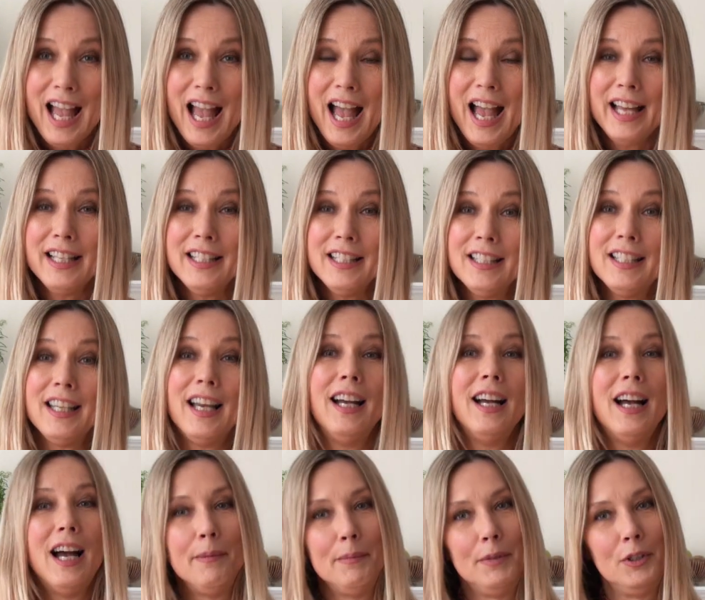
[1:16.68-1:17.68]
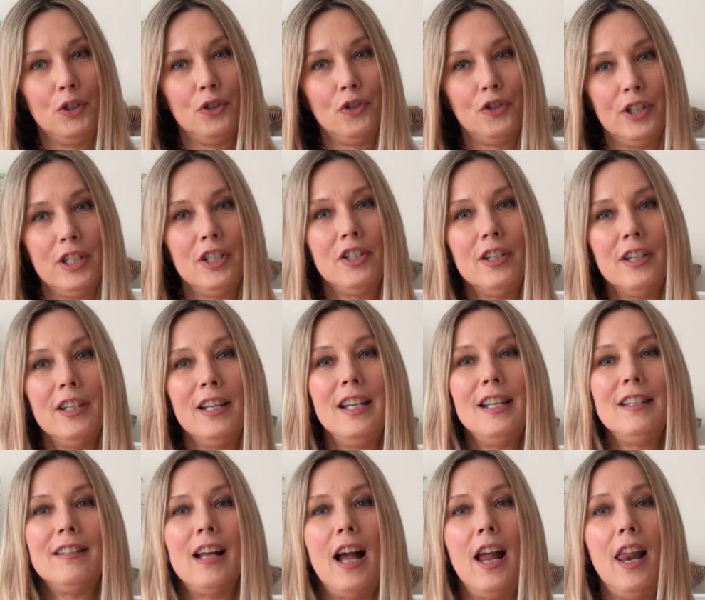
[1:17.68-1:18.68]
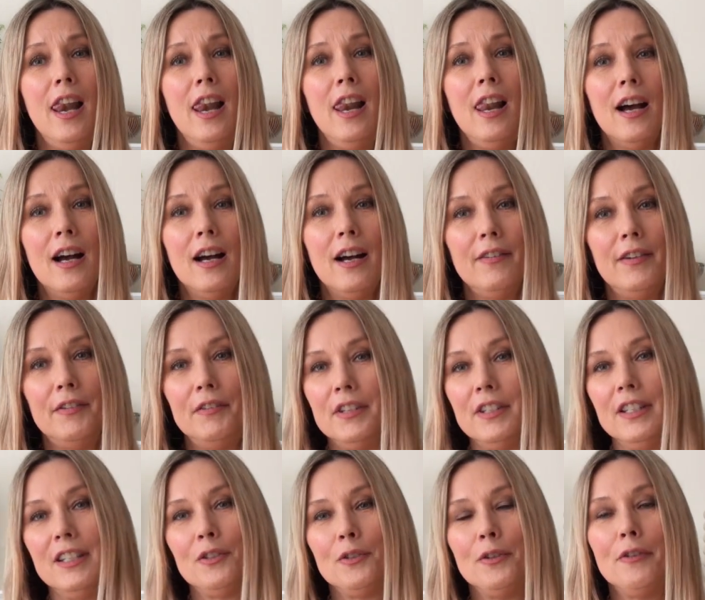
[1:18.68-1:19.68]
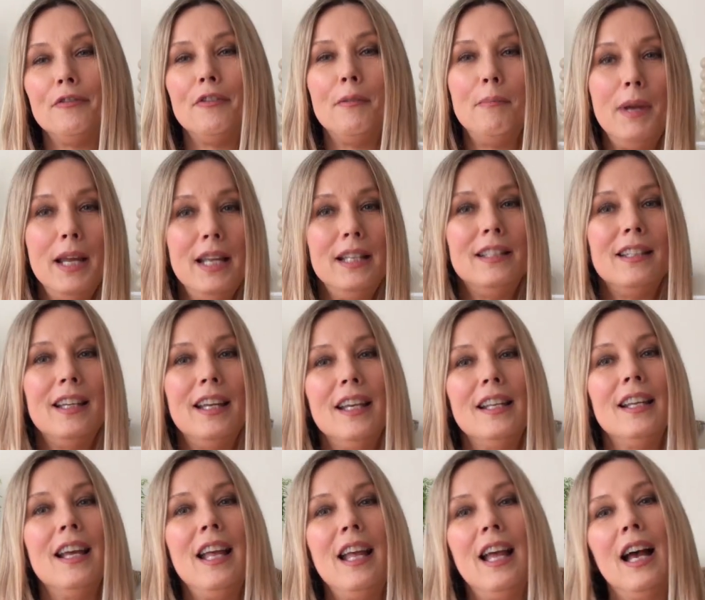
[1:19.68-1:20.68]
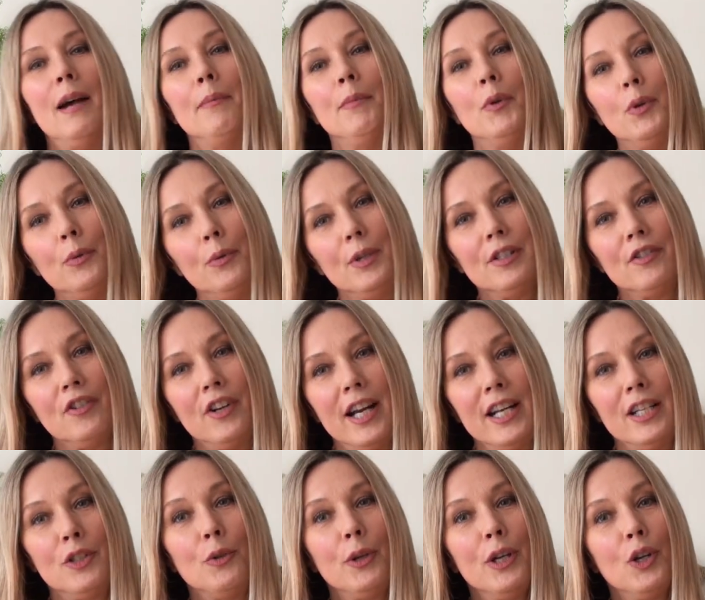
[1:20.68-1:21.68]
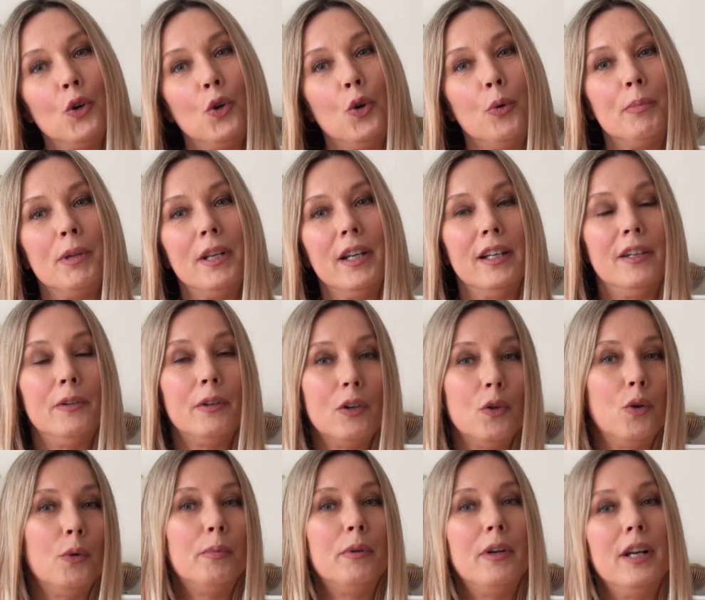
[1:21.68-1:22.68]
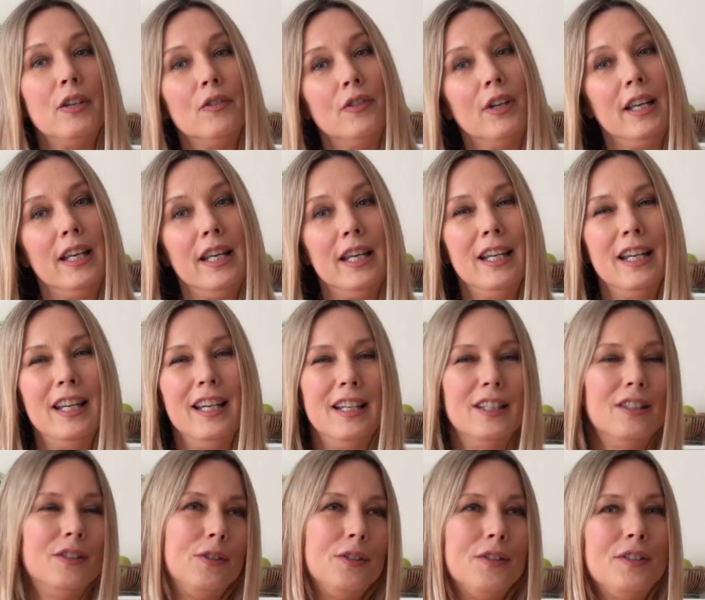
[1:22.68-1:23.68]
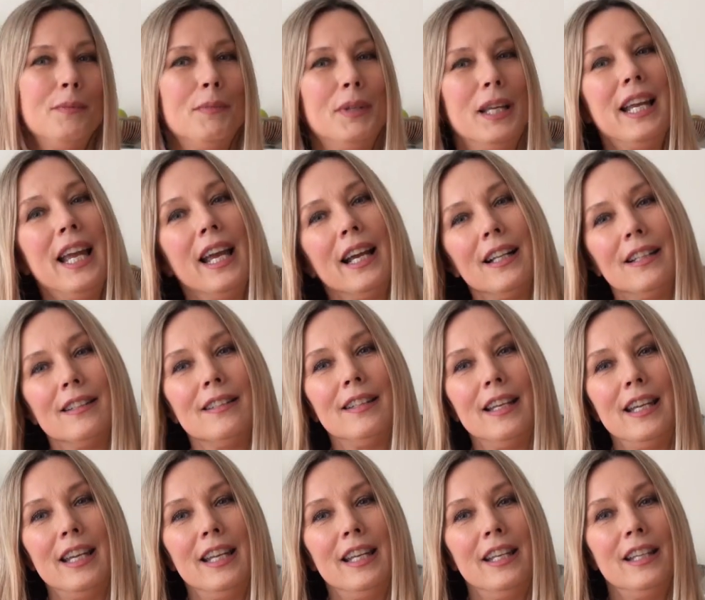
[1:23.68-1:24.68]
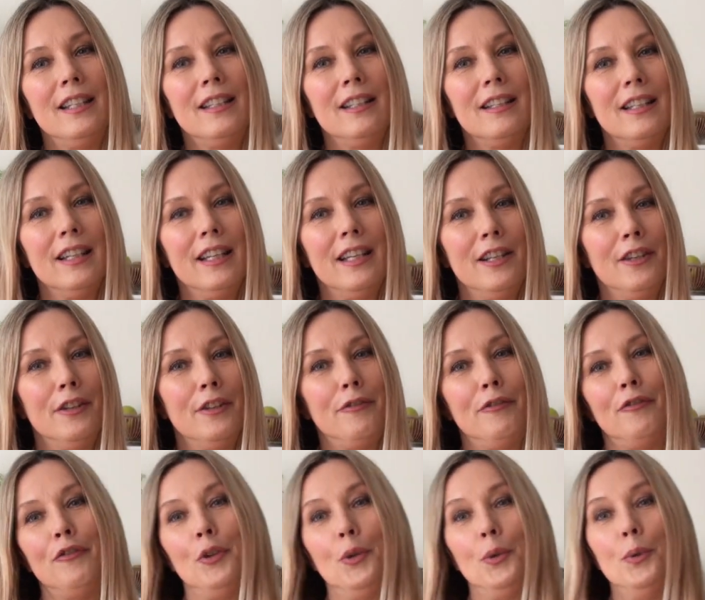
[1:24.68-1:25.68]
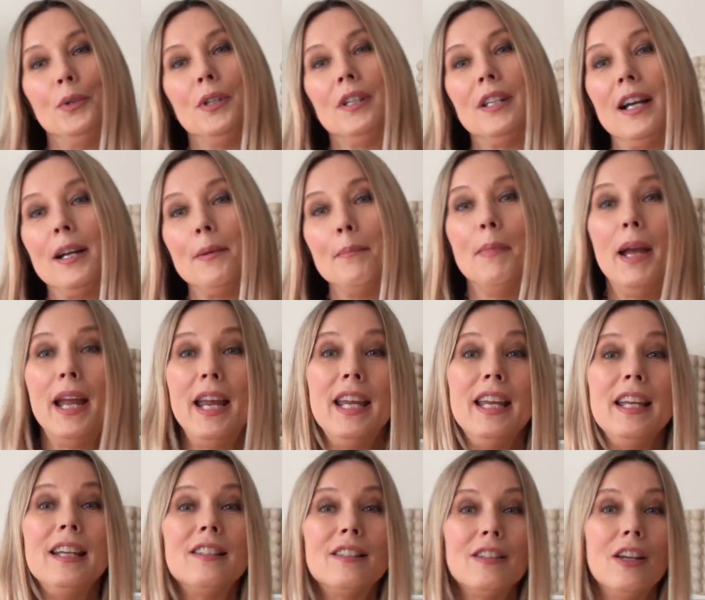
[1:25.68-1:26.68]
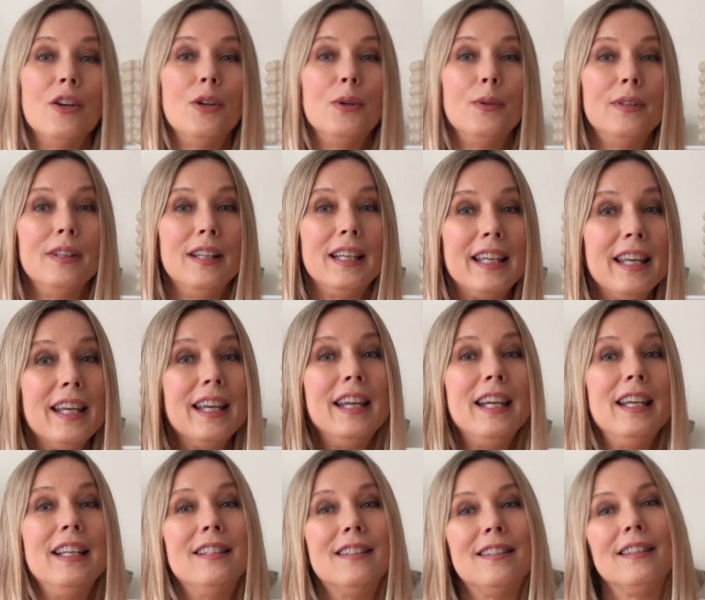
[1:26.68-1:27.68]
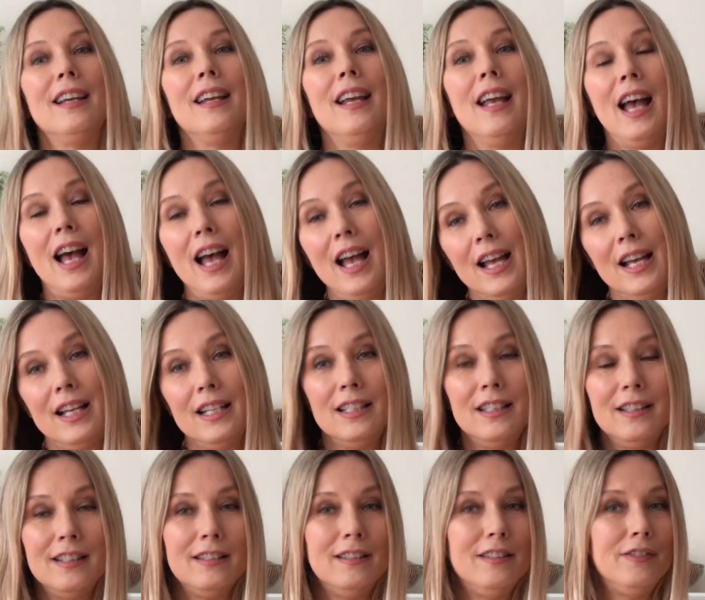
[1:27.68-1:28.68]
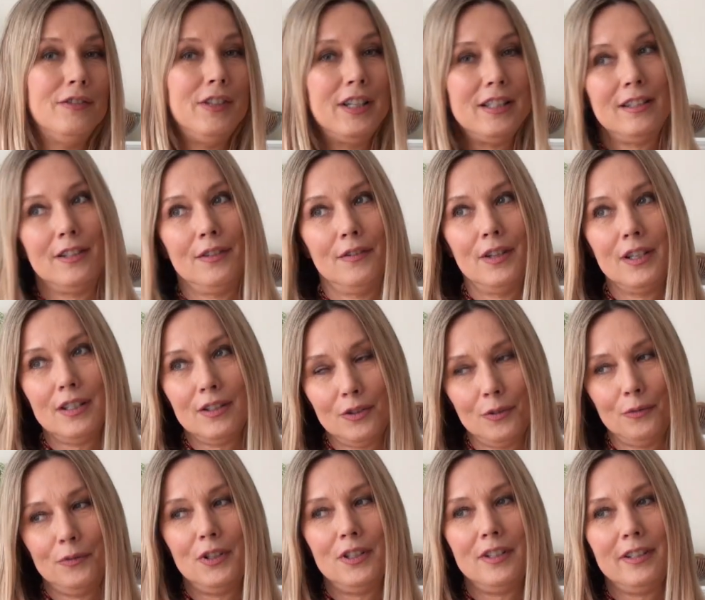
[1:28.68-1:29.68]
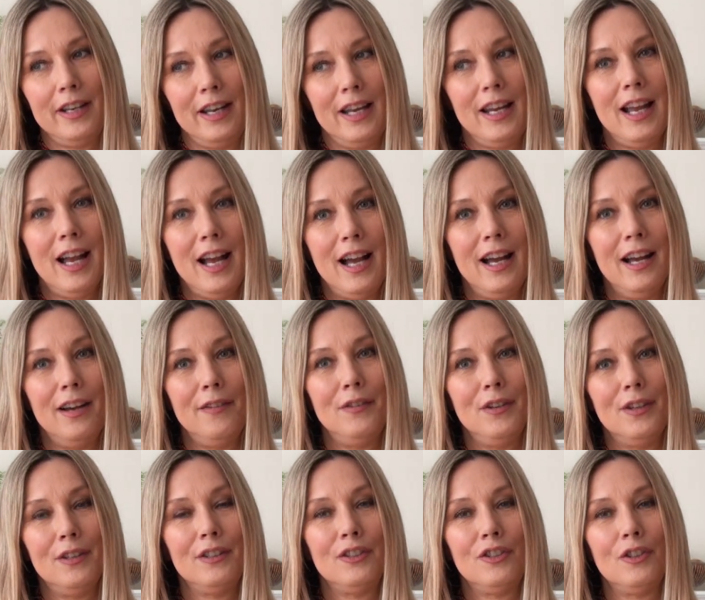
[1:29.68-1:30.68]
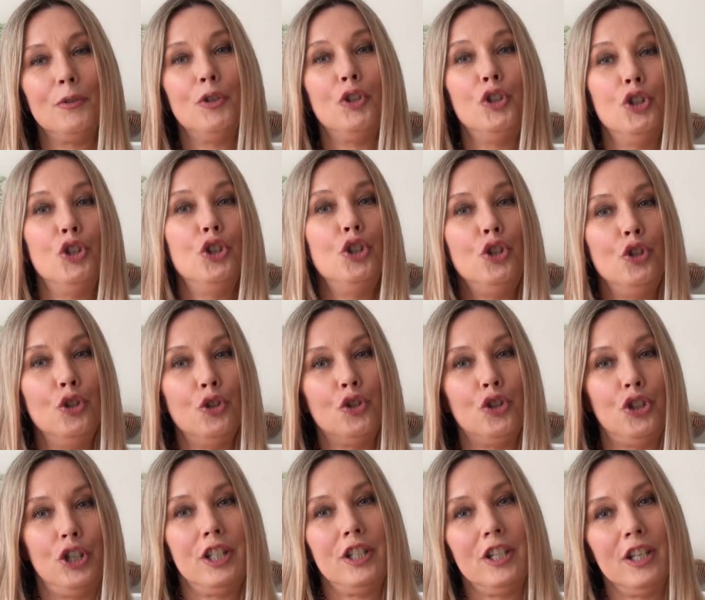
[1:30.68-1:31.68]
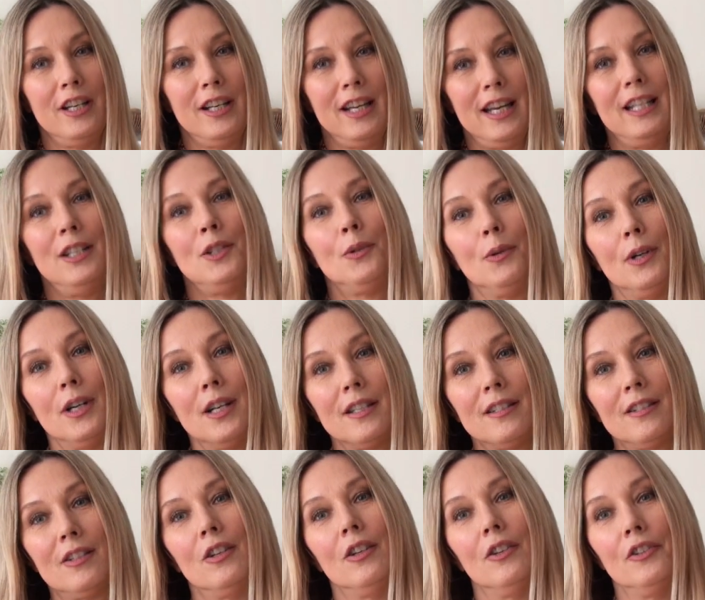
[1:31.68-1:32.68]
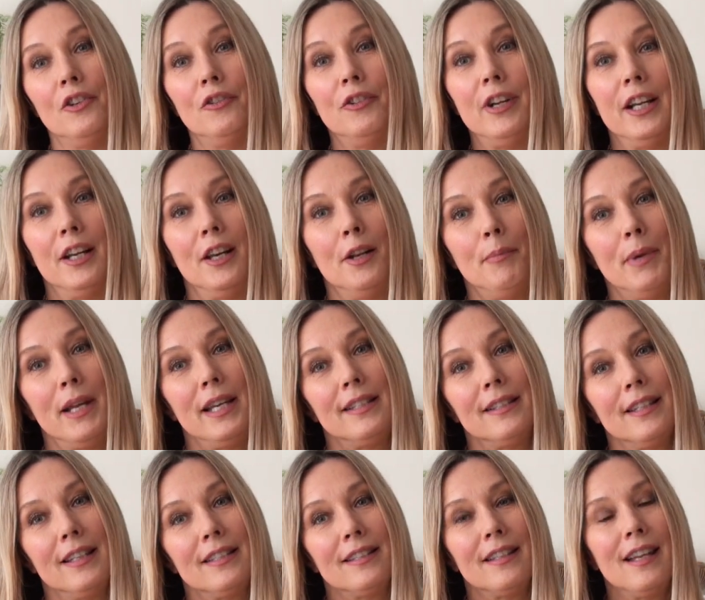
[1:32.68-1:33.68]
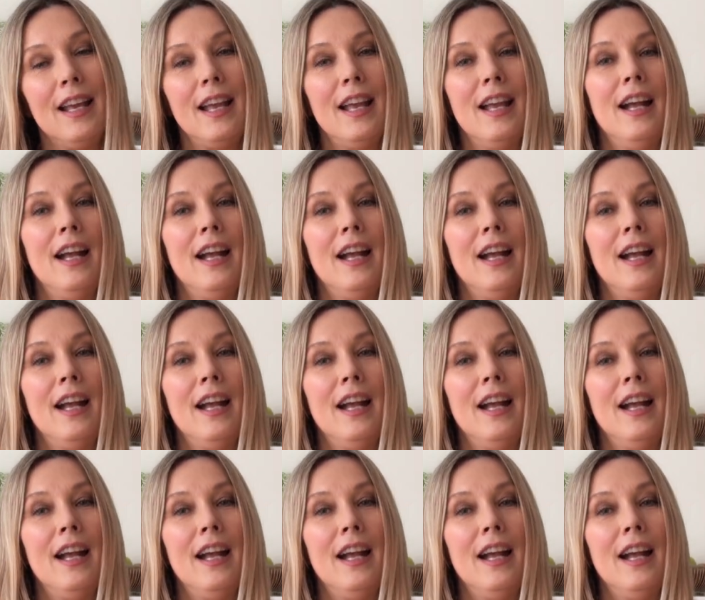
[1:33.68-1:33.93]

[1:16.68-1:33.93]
And I'm a nutritionist. I love everything sort of fermented. I'm always trying to incorporate really sort of something healthy in the food that I make, so the kids and the rest of us obviously have some good nutrition into us on a regular basis.